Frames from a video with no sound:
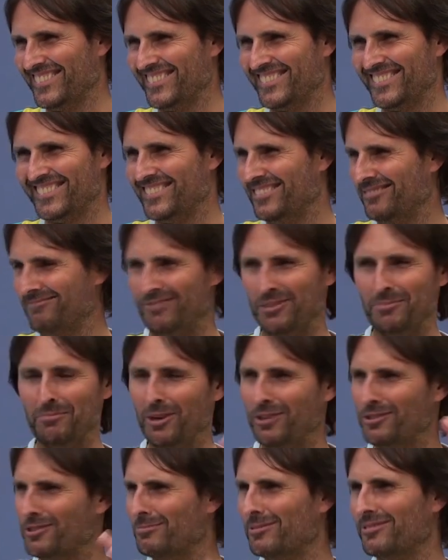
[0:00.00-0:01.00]
Mm. It's
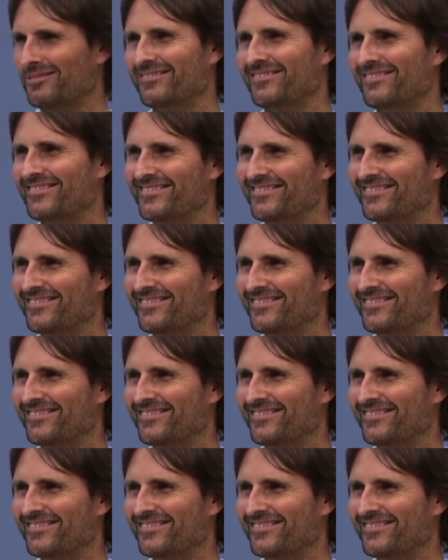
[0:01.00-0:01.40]
impossible.